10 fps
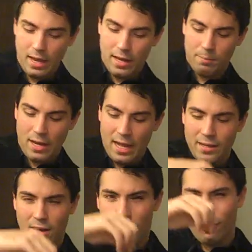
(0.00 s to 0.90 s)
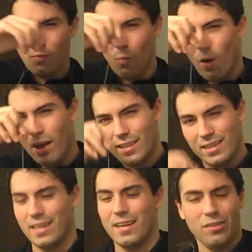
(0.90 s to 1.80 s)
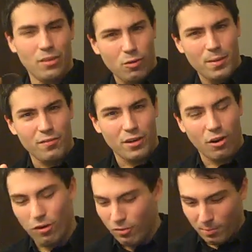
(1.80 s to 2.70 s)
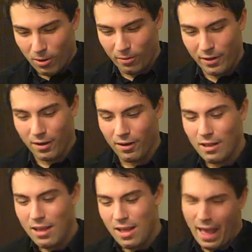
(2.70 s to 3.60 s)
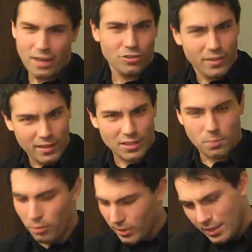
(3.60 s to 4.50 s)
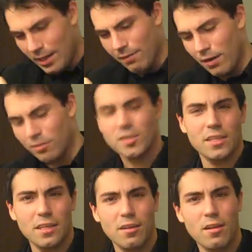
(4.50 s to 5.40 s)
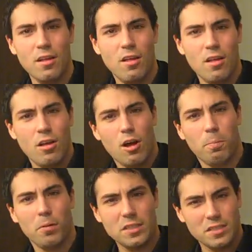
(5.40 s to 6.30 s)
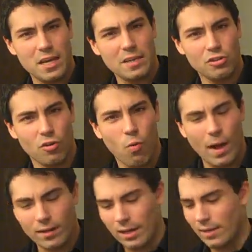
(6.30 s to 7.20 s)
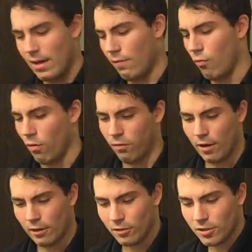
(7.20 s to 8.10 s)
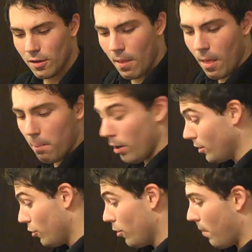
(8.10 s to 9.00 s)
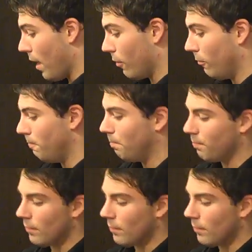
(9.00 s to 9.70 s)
And I'm kind of unwinding it. A little bit of a curveball there. Actually, I think that's pretty neat. I've never seen a presentation quite like that for a fragrance. But to the bottle.